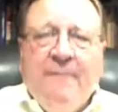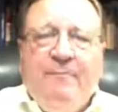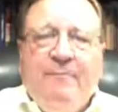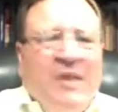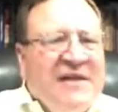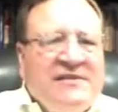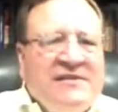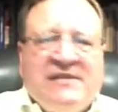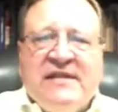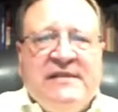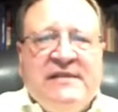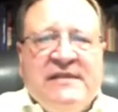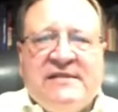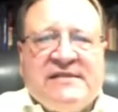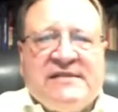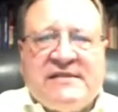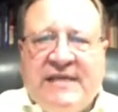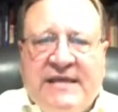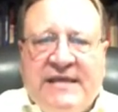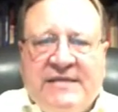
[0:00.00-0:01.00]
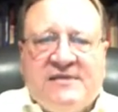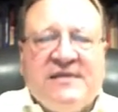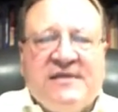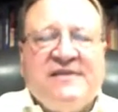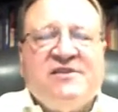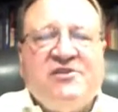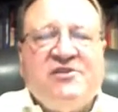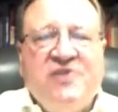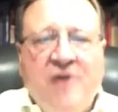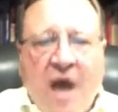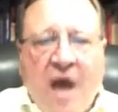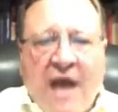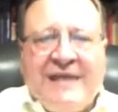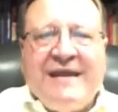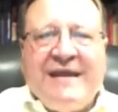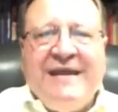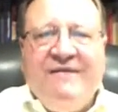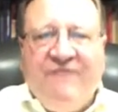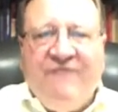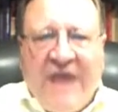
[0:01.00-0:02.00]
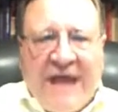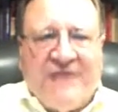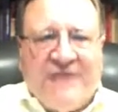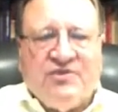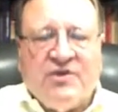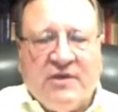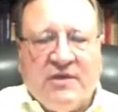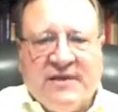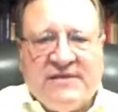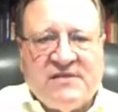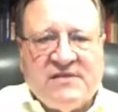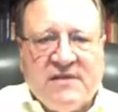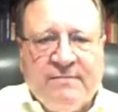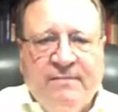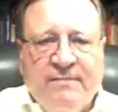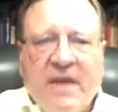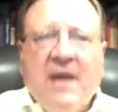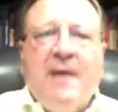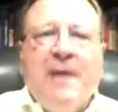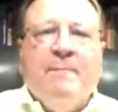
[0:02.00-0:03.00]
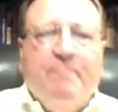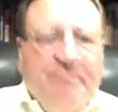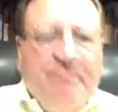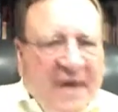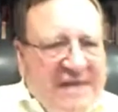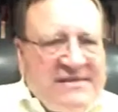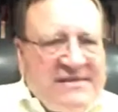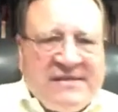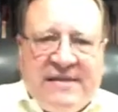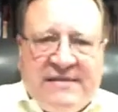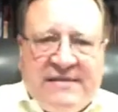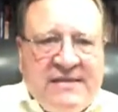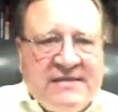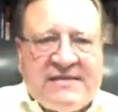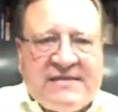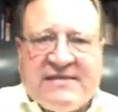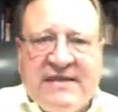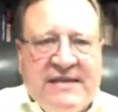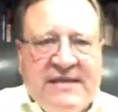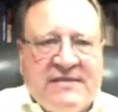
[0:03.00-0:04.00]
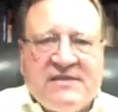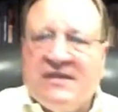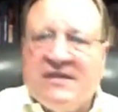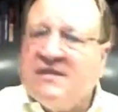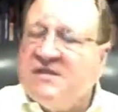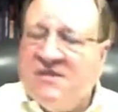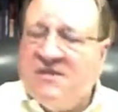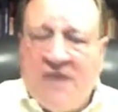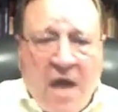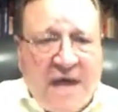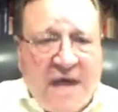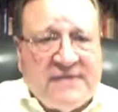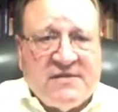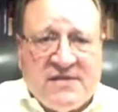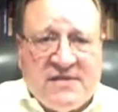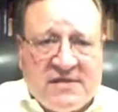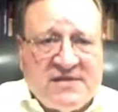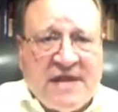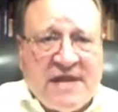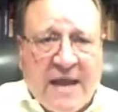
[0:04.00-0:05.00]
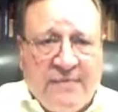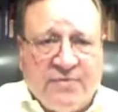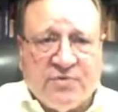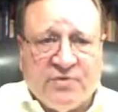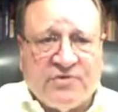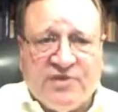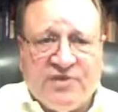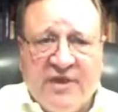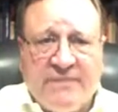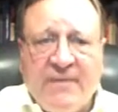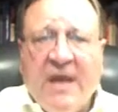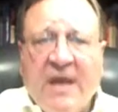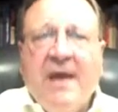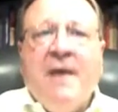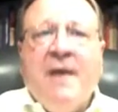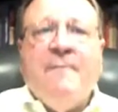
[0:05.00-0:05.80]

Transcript: Butts in the seats is not evangelism. Butts in the seats is not discipleship.